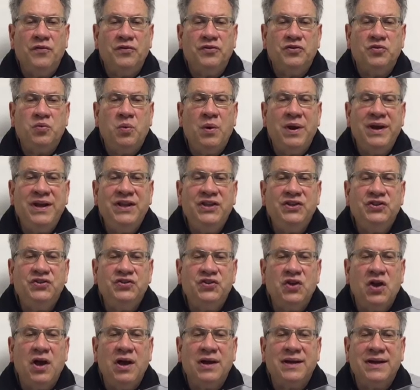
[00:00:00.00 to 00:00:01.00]
20
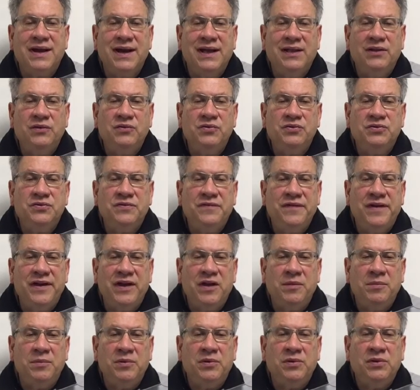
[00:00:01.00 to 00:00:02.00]
stock colors
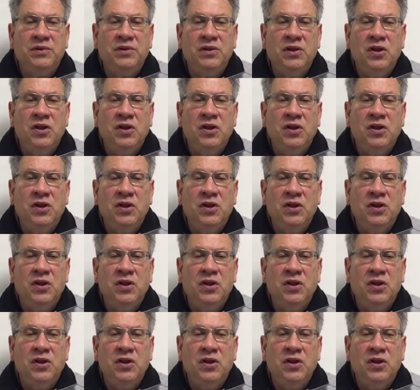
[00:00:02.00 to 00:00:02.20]
available,